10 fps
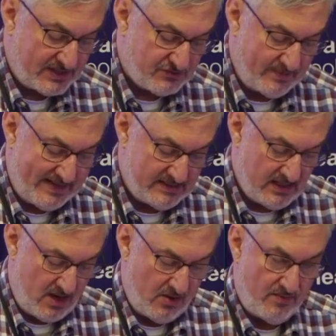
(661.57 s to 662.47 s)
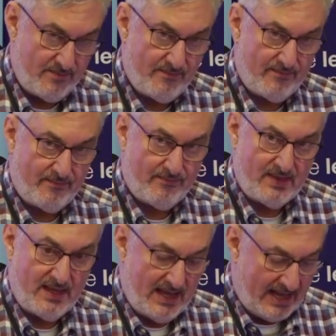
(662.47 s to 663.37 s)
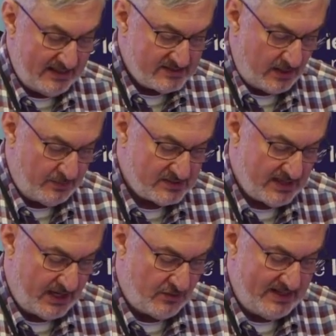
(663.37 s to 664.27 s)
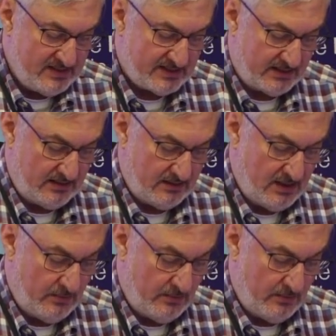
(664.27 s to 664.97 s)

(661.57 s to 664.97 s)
remains low, and examples like Greensill,